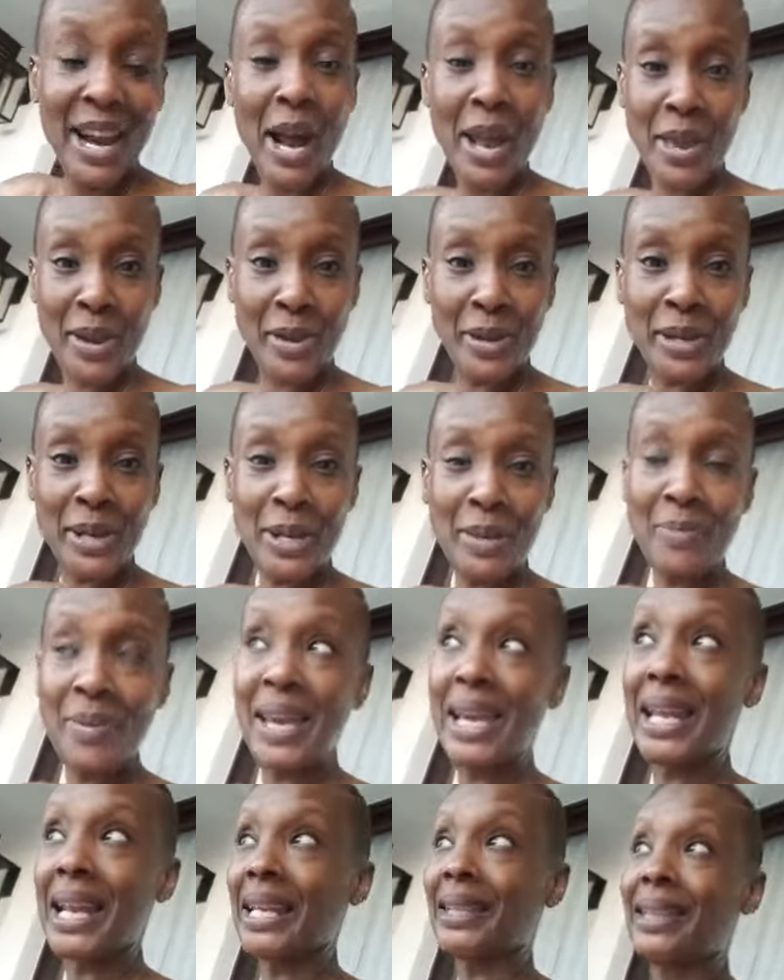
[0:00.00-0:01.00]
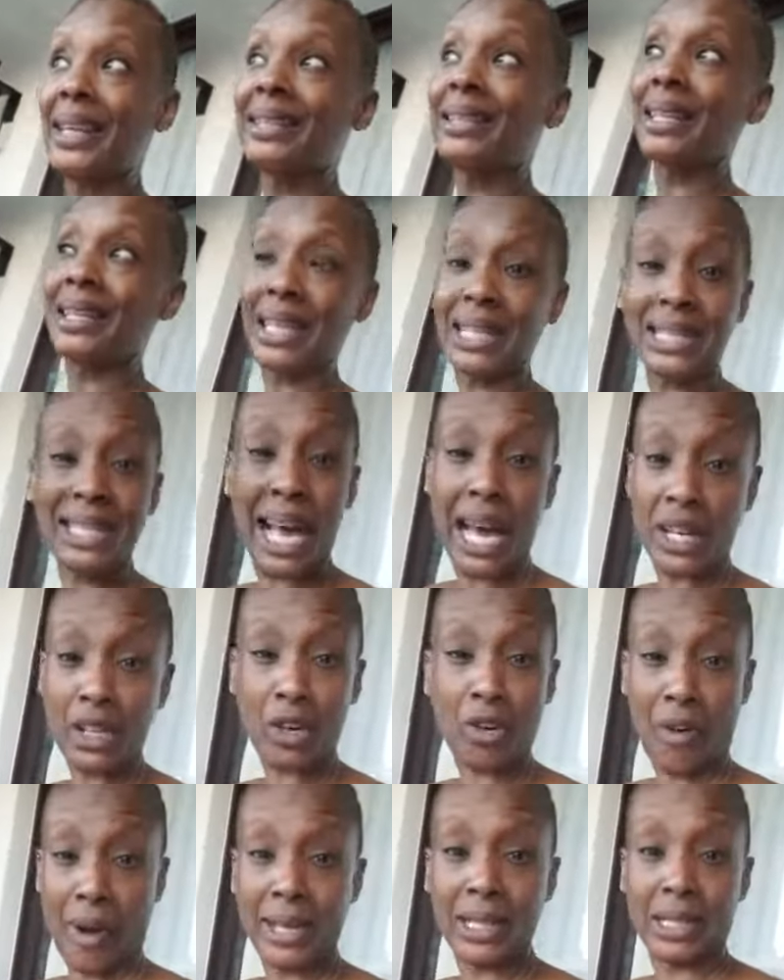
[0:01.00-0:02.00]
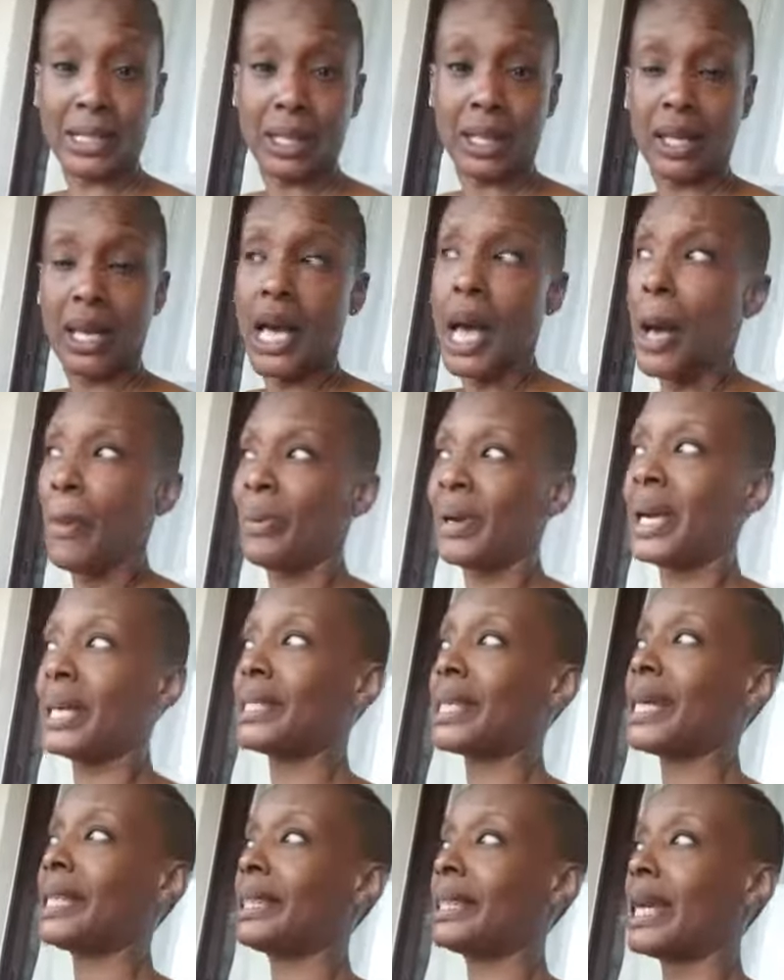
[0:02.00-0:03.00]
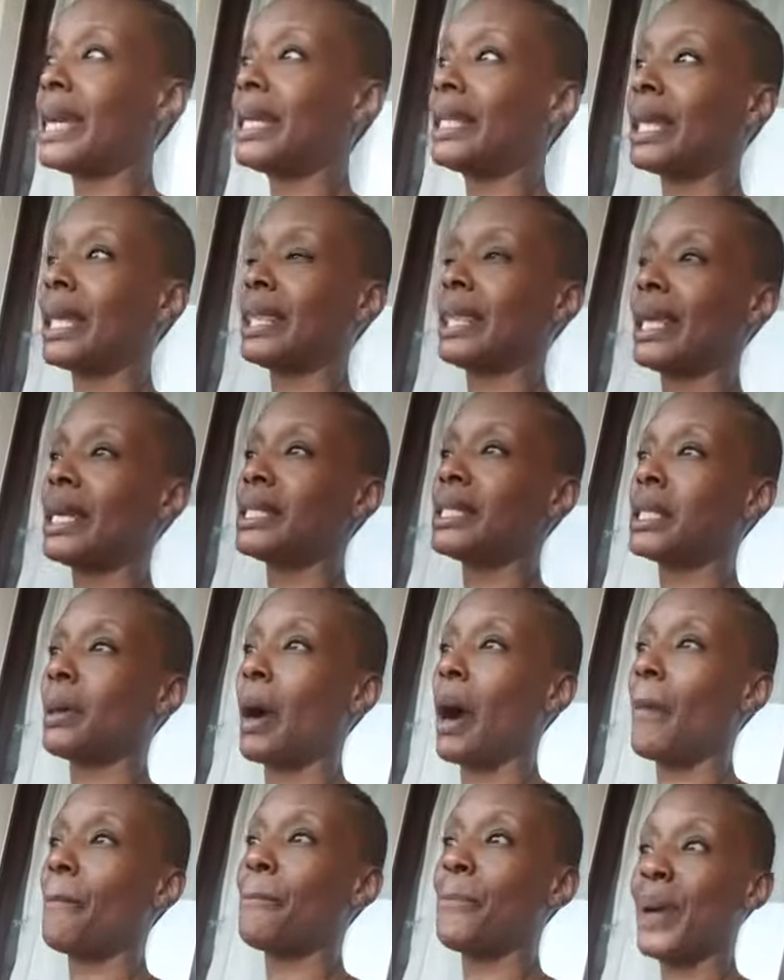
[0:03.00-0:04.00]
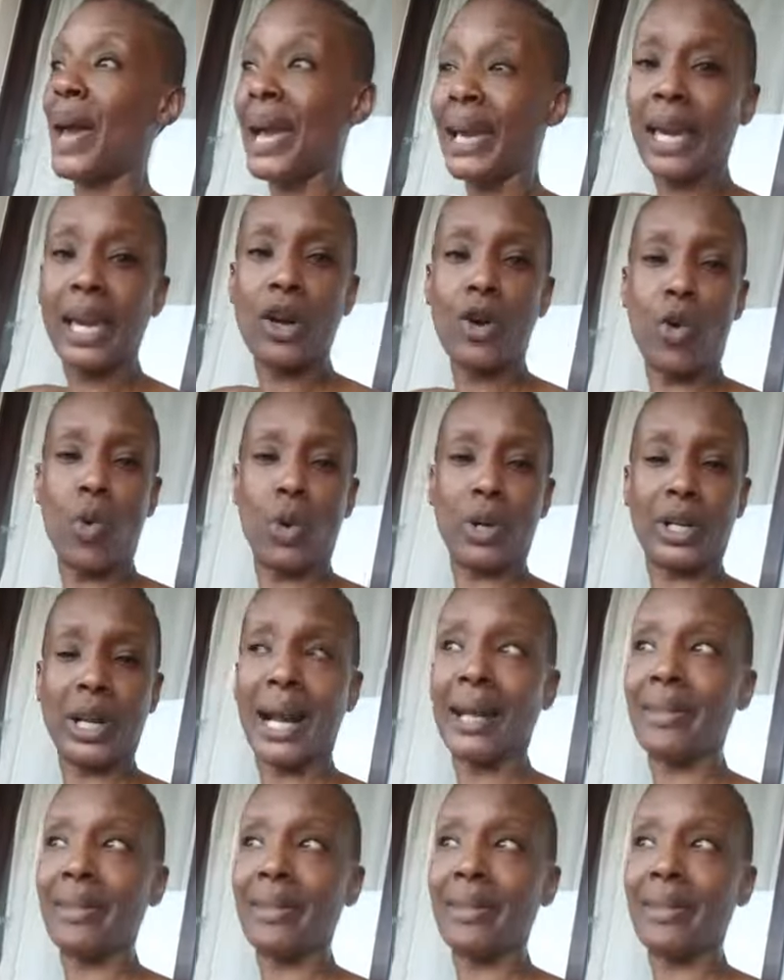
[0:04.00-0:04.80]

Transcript: You know what I mean? And I think that that's kind of crazy because I think that there's a pecking order.